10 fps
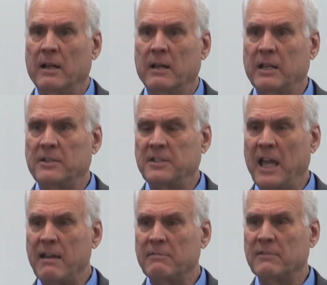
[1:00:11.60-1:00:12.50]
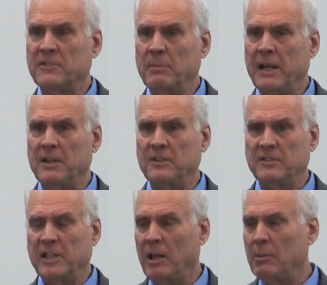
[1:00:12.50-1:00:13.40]
get saved if somebody doesn't
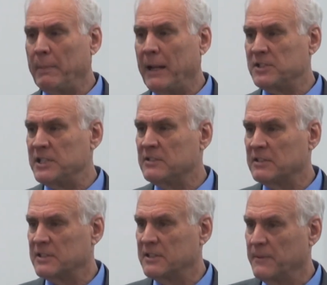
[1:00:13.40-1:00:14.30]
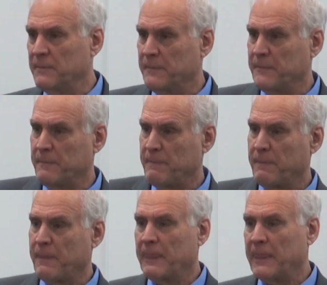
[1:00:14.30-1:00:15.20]
tell them about Jesus.
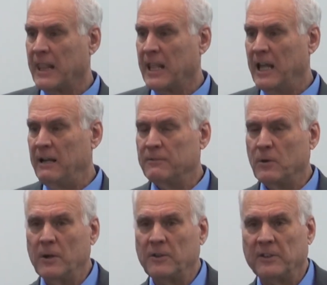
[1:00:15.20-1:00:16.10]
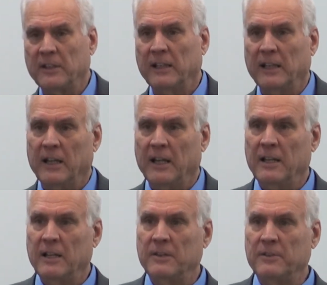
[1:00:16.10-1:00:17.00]
And of course,
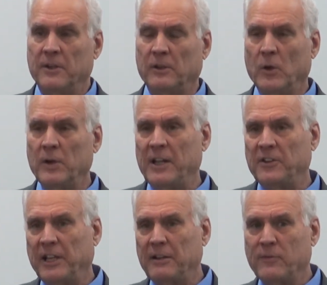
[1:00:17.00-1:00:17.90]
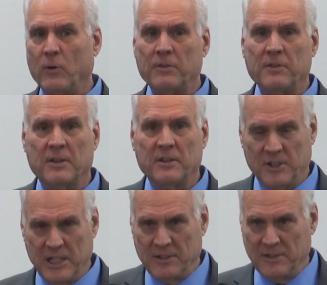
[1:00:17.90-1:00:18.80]
the Lord has set forth
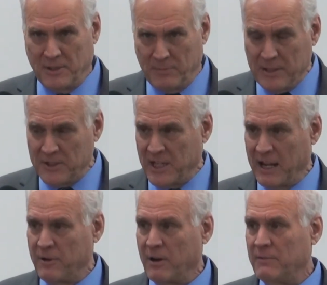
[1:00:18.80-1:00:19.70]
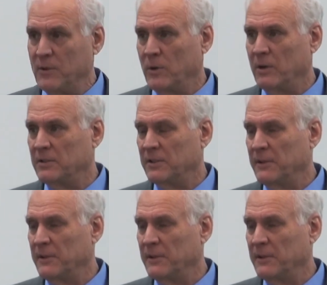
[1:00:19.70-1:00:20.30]
Jesus to be the Savior of the world.